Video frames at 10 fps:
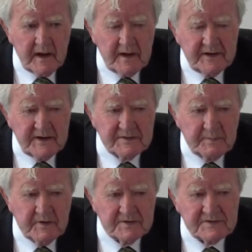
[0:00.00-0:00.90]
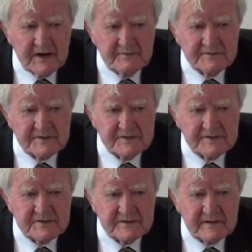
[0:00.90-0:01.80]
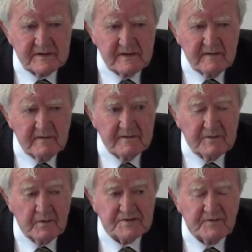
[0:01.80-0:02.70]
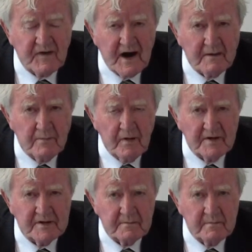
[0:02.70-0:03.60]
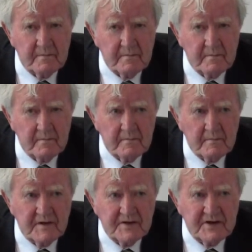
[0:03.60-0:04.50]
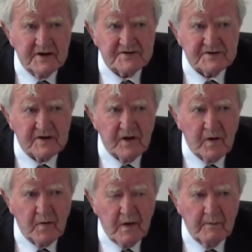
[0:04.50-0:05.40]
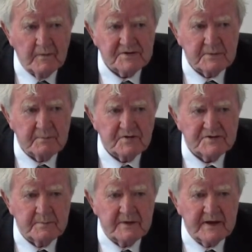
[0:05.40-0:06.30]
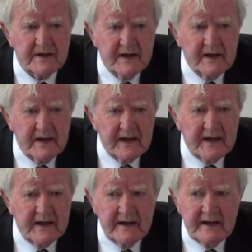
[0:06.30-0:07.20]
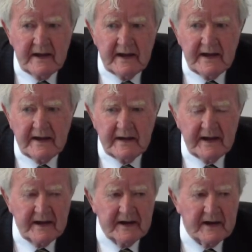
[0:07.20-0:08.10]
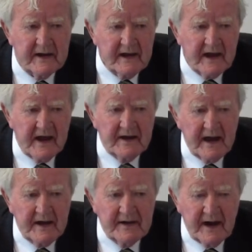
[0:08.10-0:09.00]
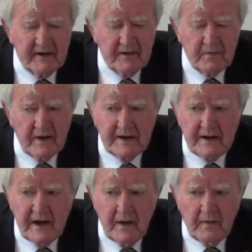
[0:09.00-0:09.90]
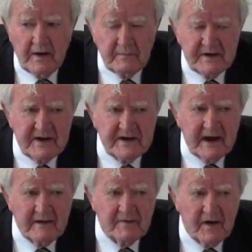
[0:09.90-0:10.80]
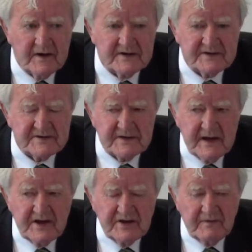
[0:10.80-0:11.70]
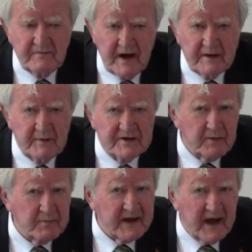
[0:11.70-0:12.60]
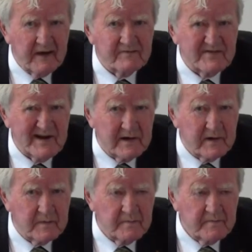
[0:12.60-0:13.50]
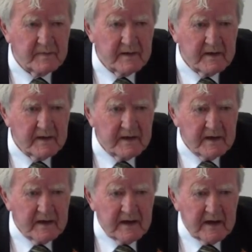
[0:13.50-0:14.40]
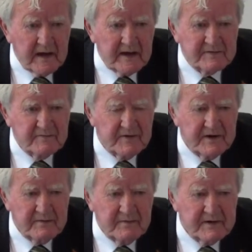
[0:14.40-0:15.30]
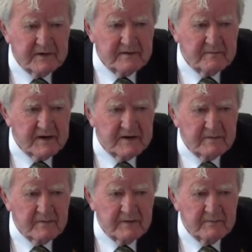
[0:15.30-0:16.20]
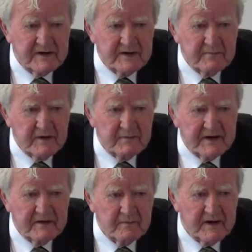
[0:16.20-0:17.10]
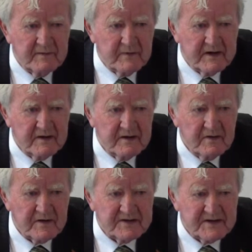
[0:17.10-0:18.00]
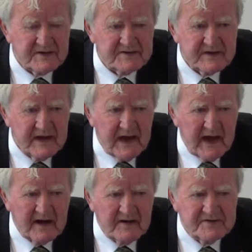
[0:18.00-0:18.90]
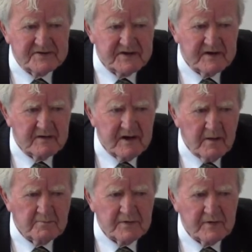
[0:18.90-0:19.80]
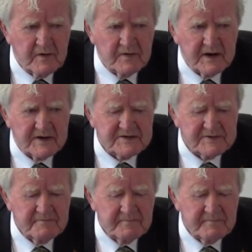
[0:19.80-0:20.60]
These post offices, there was far more of them years ago when we were supposed to be in an era when we didn't have all this development that we have now. It's funny when we could look at this and consider progress.